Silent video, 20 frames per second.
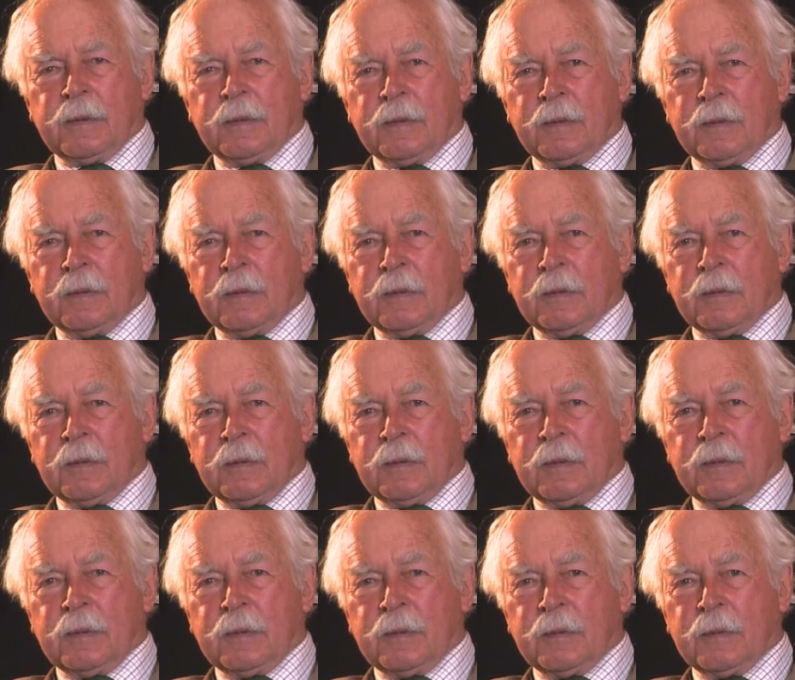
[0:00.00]

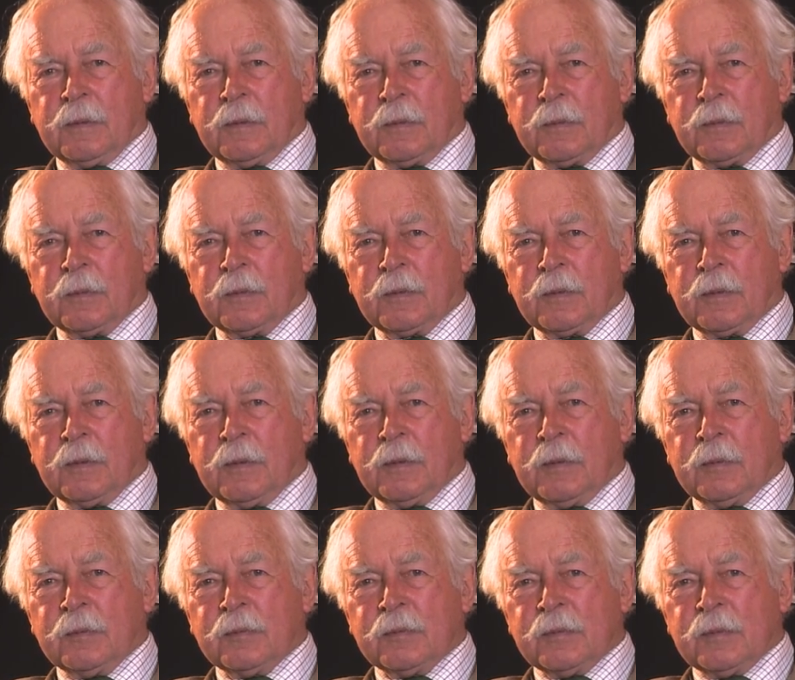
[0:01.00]

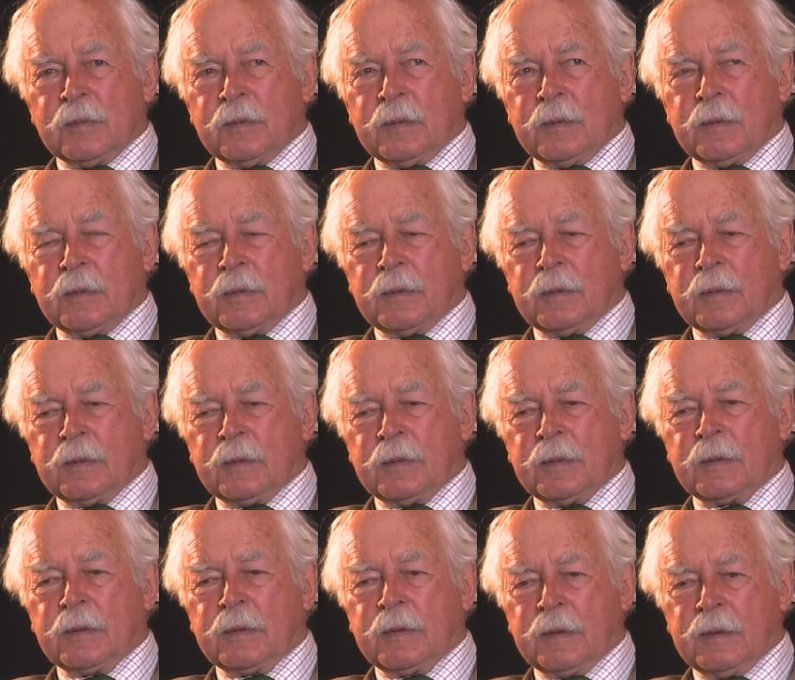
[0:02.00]

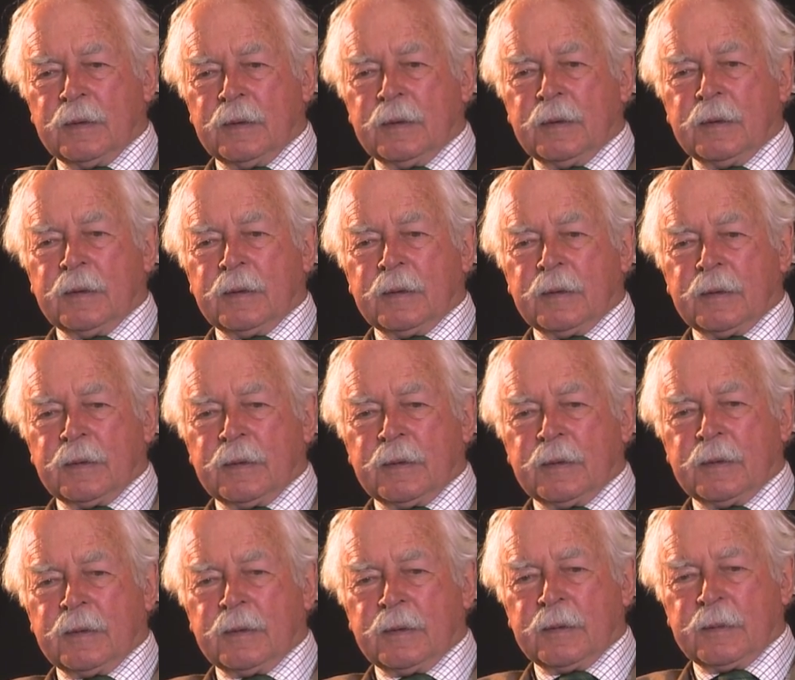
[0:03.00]

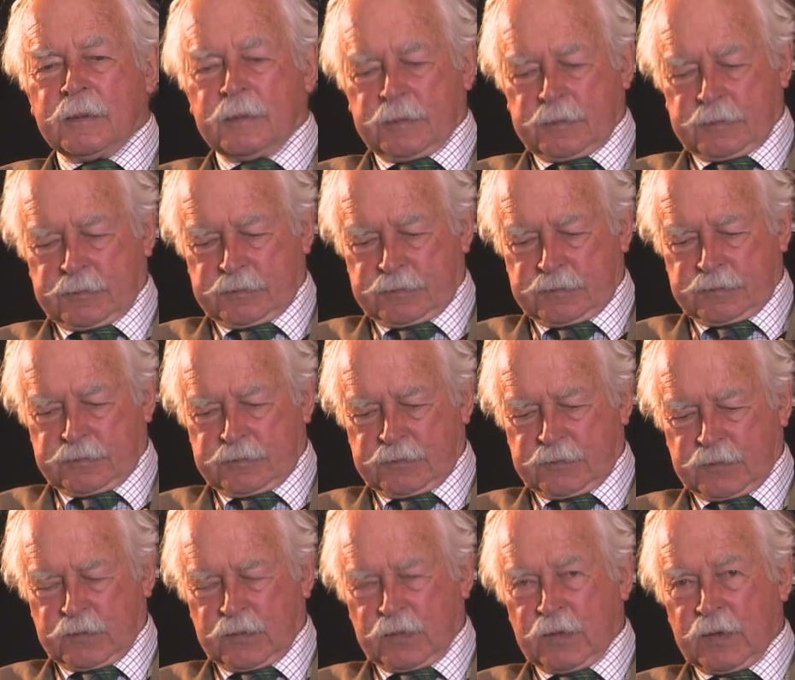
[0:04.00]

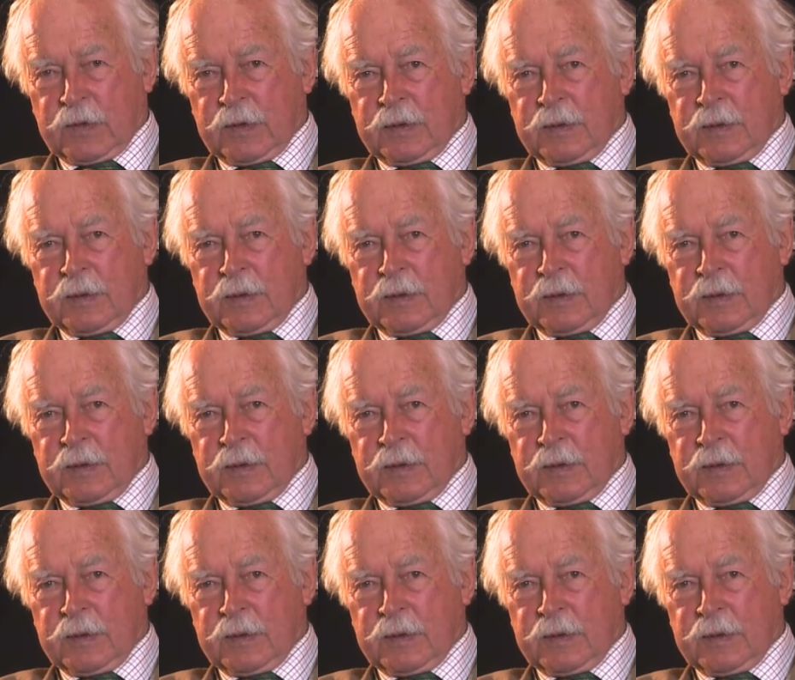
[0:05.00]
(silent)